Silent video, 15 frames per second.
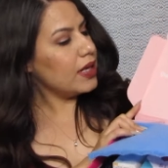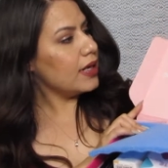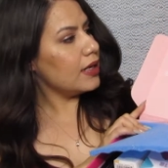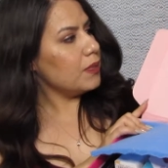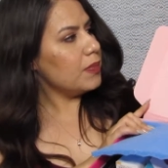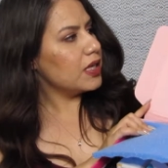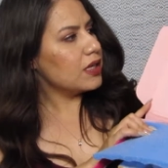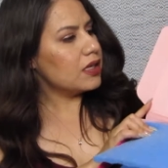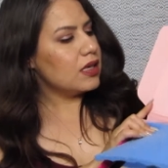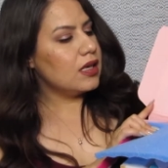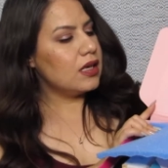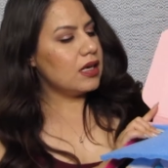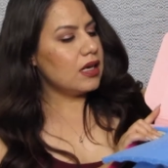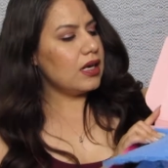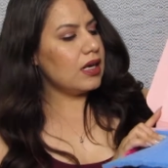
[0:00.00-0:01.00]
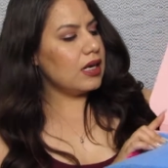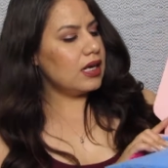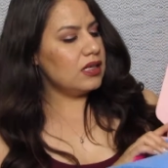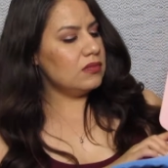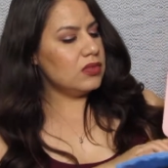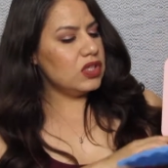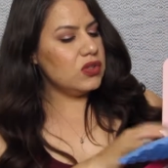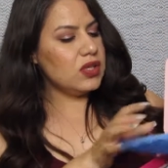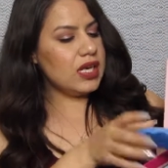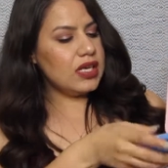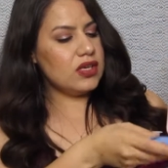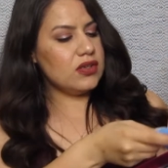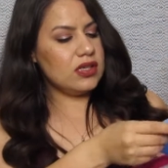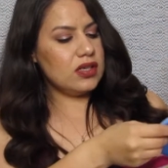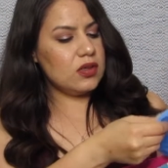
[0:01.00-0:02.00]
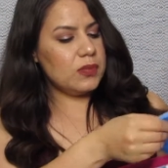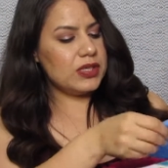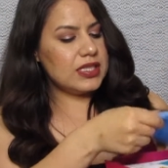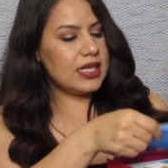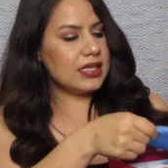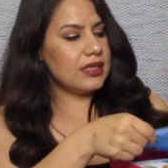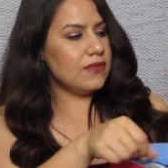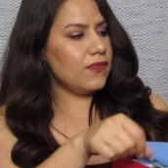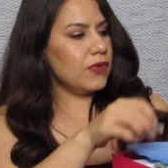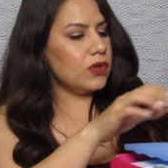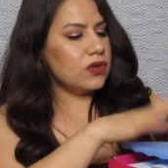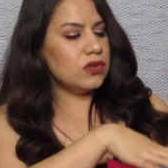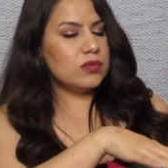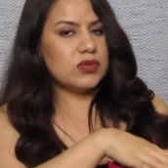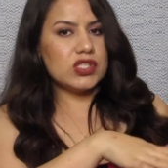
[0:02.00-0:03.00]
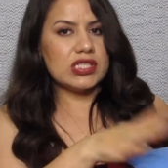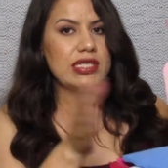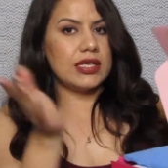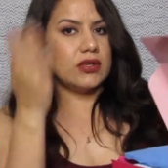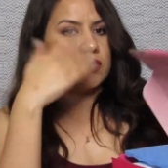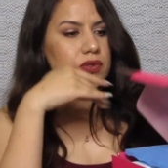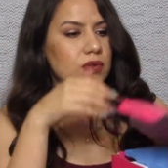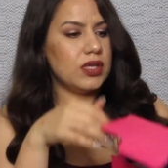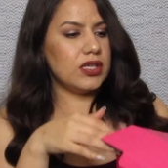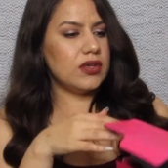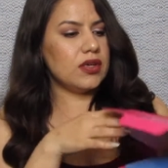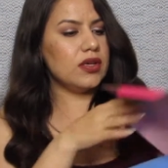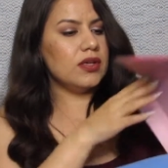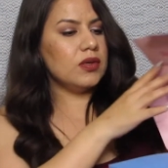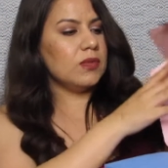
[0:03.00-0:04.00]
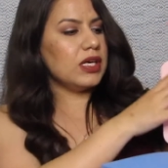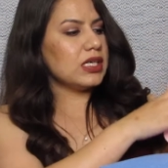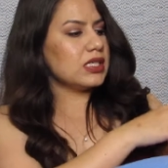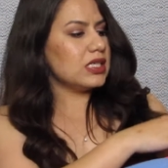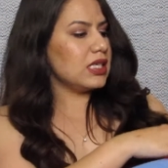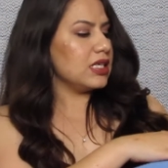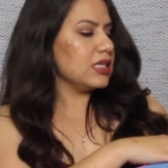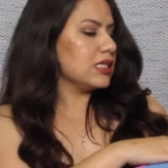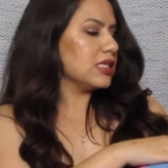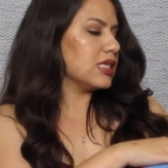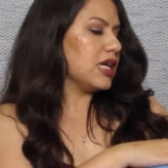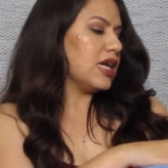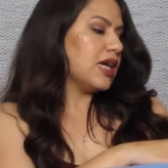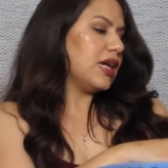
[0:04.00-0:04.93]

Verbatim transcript: it up, um, you get your little protecting foam just like you do on your other boxes.